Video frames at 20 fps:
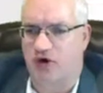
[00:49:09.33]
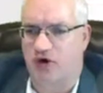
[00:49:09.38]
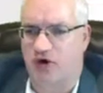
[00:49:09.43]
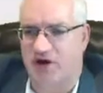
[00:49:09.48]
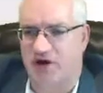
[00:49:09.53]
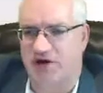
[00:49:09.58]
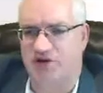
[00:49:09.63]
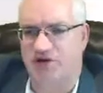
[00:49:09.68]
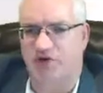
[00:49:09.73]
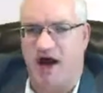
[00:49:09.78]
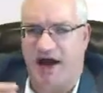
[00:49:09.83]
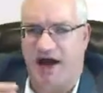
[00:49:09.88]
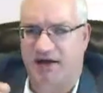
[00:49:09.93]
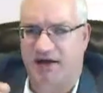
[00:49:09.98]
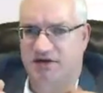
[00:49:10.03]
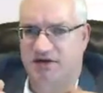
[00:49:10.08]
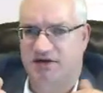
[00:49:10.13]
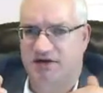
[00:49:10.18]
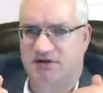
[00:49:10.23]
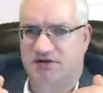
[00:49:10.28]
for a
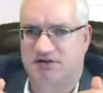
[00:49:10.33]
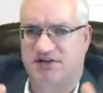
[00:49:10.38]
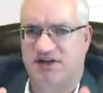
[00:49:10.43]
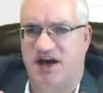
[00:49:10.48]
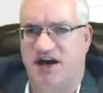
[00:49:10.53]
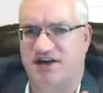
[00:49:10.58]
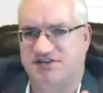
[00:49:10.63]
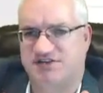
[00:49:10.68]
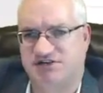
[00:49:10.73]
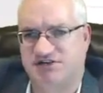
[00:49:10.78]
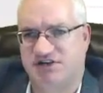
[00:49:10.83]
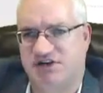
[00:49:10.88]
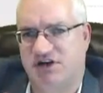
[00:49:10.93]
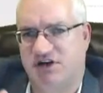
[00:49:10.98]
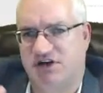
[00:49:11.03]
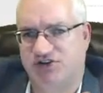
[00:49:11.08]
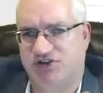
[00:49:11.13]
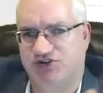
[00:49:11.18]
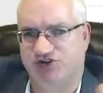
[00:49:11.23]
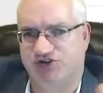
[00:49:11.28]
UI
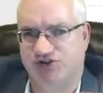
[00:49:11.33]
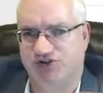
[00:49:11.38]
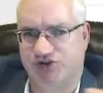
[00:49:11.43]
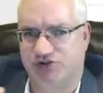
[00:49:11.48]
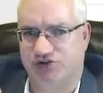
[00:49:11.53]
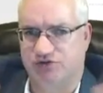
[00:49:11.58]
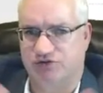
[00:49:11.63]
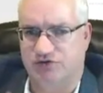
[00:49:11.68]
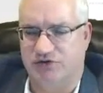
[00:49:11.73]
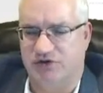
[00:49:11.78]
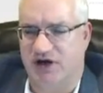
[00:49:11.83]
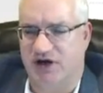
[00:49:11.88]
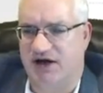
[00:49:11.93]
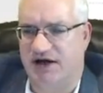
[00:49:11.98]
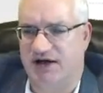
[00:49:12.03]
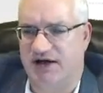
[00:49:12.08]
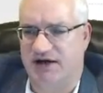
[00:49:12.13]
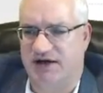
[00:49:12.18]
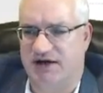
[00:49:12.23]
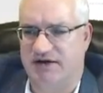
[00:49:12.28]
test to
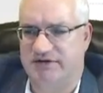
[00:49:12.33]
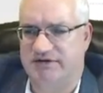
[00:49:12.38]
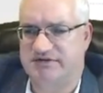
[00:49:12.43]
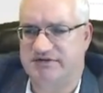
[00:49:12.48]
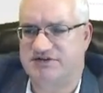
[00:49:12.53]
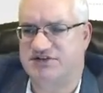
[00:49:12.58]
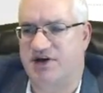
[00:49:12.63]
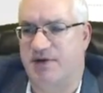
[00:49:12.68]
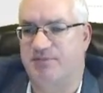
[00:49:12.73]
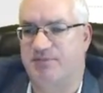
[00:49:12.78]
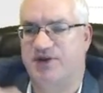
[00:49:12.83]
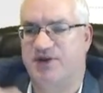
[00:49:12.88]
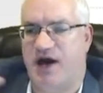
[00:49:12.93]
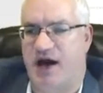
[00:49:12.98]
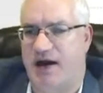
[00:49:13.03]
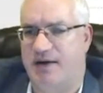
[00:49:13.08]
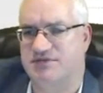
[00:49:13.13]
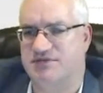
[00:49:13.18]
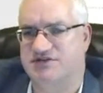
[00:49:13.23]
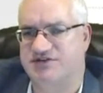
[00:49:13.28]

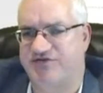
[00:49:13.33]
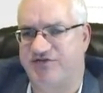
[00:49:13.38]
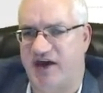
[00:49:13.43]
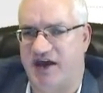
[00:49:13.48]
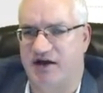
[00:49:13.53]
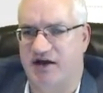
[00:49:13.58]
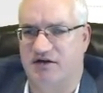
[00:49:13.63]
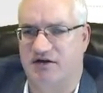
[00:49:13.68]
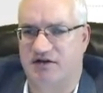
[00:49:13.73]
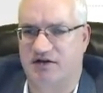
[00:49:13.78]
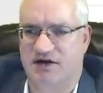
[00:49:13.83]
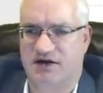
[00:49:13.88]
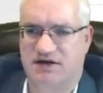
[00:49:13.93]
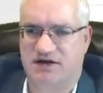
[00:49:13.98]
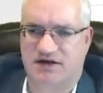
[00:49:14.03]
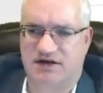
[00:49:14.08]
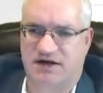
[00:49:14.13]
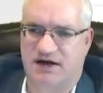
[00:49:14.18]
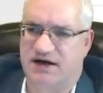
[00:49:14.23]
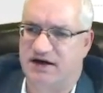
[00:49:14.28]
sometimes fail
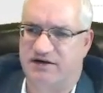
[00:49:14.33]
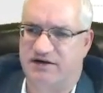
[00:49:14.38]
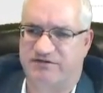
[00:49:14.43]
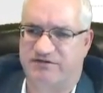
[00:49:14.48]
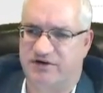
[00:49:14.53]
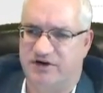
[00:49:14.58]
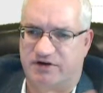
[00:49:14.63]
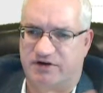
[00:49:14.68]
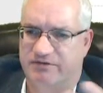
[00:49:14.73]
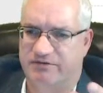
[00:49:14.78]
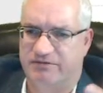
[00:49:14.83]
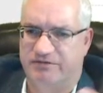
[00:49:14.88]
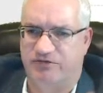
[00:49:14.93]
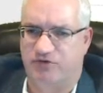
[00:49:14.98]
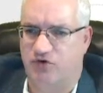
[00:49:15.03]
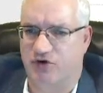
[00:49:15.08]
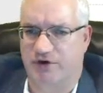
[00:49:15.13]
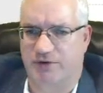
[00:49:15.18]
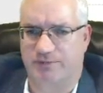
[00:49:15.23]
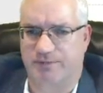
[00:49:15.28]

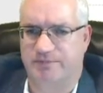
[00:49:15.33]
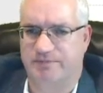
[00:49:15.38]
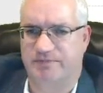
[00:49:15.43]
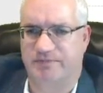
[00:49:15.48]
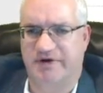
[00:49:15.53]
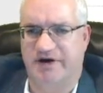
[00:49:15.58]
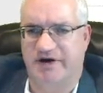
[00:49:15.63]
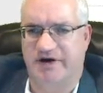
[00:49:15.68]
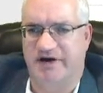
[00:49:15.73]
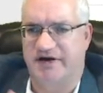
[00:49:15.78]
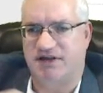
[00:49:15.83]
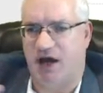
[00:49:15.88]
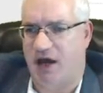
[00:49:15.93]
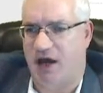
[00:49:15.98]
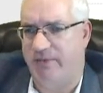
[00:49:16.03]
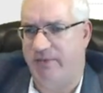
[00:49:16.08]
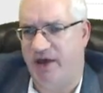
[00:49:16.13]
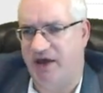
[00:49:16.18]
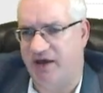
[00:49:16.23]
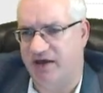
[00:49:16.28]
for a
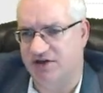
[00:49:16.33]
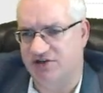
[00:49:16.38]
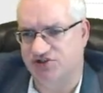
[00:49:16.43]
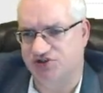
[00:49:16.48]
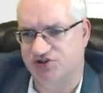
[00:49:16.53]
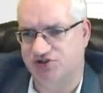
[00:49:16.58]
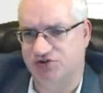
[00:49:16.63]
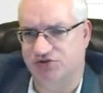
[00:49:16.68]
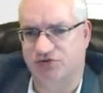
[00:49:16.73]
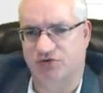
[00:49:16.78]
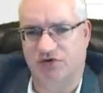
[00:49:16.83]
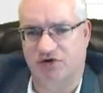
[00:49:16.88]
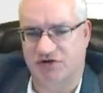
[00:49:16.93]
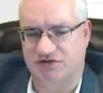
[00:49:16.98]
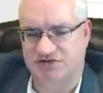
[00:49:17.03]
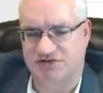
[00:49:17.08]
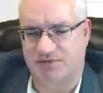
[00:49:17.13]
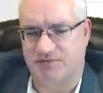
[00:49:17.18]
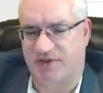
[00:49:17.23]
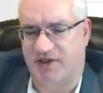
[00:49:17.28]
timing issue
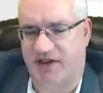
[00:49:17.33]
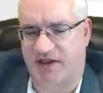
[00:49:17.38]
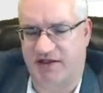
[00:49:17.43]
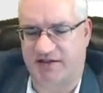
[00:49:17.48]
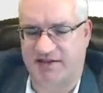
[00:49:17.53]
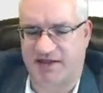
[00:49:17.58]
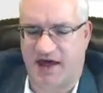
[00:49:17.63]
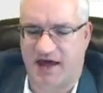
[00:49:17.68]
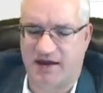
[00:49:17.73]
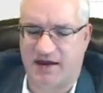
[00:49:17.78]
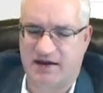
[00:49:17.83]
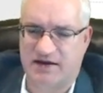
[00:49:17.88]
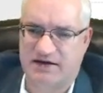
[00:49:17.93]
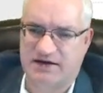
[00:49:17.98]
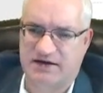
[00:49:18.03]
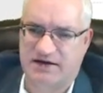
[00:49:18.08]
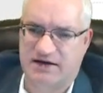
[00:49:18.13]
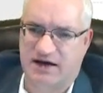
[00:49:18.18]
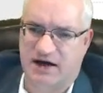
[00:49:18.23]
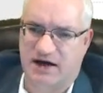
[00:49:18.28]
or something like that,
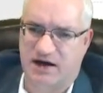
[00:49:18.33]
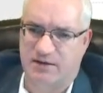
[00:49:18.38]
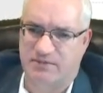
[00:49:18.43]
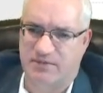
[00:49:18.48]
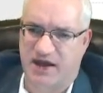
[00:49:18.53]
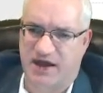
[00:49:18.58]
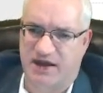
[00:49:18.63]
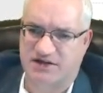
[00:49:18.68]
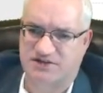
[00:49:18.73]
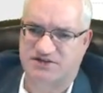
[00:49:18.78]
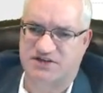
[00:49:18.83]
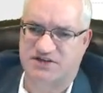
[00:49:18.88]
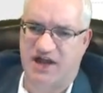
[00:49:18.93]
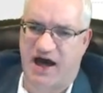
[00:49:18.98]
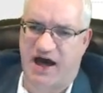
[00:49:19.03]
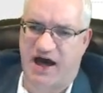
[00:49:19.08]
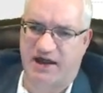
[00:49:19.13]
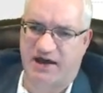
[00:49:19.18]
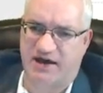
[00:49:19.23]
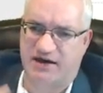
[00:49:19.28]
and it's
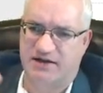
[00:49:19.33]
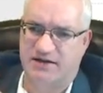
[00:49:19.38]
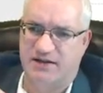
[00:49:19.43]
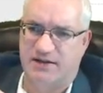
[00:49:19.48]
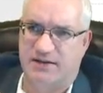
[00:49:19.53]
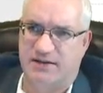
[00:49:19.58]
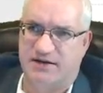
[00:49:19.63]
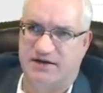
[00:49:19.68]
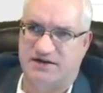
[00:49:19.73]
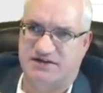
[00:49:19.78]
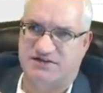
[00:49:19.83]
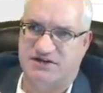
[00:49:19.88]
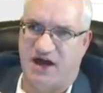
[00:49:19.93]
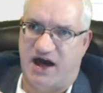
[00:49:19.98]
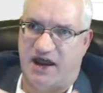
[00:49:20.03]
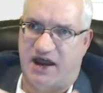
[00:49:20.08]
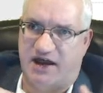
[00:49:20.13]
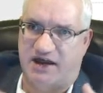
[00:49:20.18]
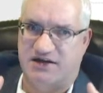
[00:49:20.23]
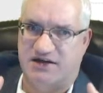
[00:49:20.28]
not
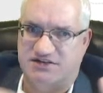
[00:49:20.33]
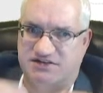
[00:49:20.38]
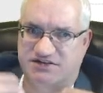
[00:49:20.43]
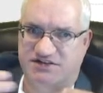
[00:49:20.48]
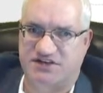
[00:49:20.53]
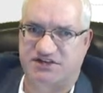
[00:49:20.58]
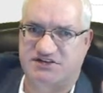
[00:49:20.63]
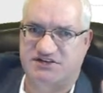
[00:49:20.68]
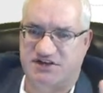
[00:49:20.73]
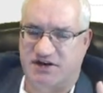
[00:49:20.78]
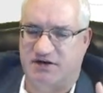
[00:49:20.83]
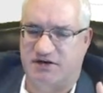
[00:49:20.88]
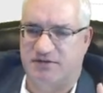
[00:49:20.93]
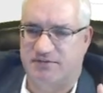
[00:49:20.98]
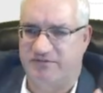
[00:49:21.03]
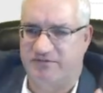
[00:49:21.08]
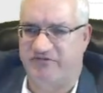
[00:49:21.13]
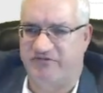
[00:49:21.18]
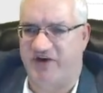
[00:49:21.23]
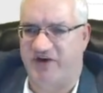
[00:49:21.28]
a consistent
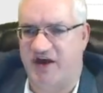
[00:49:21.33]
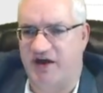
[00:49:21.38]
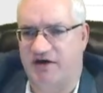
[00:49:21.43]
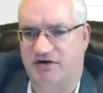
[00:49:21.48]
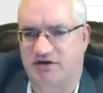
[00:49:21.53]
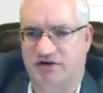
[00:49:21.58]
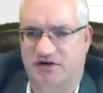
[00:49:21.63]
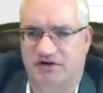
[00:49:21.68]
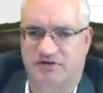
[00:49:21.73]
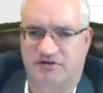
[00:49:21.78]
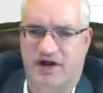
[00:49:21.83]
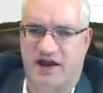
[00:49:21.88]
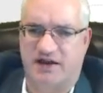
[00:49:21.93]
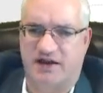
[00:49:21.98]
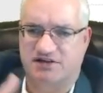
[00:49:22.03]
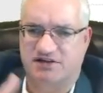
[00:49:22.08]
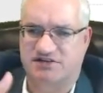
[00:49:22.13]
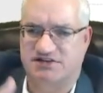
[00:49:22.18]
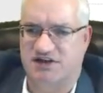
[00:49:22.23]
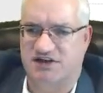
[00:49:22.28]
failure,
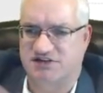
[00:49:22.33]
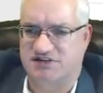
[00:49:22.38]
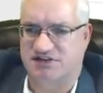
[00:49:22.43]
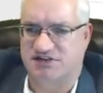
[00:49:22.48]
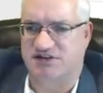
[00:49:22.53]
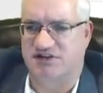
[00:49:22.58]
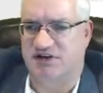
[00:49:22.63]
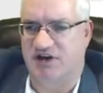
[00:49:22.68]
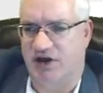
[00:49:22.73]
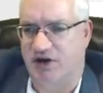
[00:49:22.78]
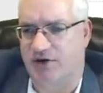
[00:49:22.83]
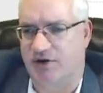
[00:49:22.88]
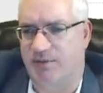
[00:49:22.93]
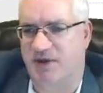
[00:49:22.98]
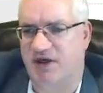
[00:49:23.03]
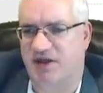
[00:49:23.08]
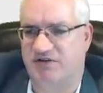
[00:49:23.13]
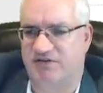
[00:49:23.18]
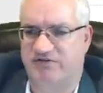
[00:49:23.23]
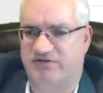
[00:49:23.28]
right? It's an
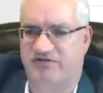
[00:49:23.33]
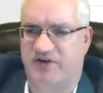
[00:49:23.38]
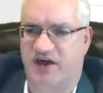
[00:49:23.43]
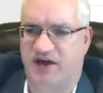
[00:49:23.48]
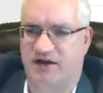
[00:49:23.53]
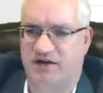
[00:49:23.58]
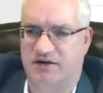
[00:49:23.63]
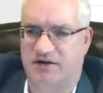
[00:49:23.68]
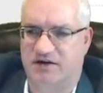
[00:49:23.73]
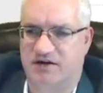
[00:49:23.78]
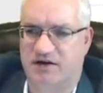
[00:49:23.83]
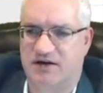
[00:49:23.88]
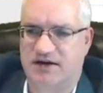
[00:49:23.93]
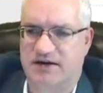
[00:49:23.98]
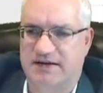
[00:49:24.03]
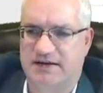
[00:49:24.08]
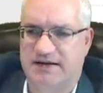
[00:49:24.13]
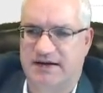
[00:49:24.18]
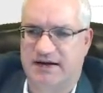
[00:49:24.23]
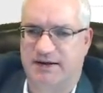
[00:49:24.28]
intermittent failure,
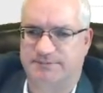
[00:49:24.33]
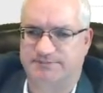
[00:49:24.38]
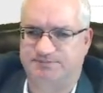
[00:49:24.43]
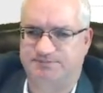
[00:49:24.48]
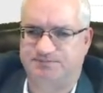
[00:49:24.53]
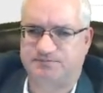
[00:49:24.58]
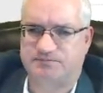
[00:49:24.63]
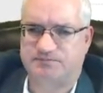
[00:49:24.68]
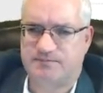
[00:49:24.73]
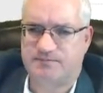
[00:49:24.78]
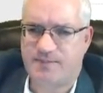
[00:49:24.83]
and